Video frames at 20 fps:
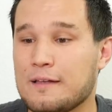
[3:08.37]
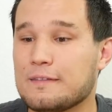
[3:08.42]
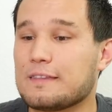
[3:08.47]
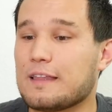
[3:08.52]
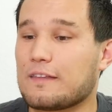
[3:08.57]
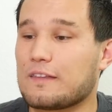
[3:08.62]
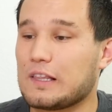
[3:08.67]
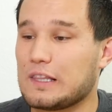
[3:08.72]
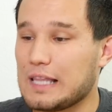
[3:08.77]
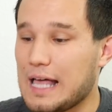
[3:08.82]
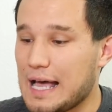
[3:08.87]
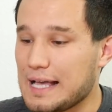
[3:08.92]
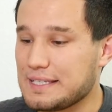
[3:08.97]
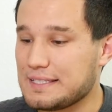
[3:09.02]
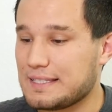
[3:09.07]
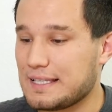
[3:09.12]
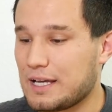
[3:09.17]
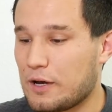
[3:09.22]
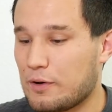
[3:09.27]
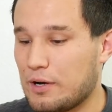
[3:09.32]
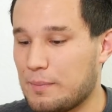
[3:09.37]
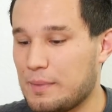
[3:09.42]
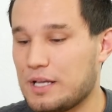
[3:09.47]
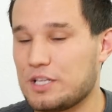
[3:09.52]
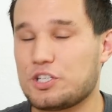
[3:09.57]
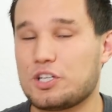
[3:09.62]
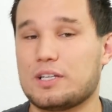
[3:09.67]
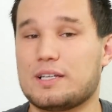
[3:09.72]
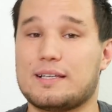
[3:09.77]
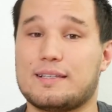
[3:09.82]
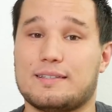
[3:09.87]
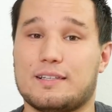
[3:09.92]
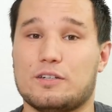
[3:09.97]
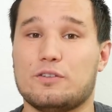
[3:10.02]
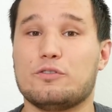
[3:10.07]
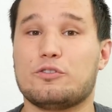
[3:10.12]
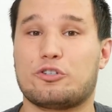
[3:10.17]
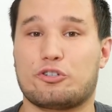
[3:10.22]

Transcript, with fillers: Now, the last thing I want to mention is the new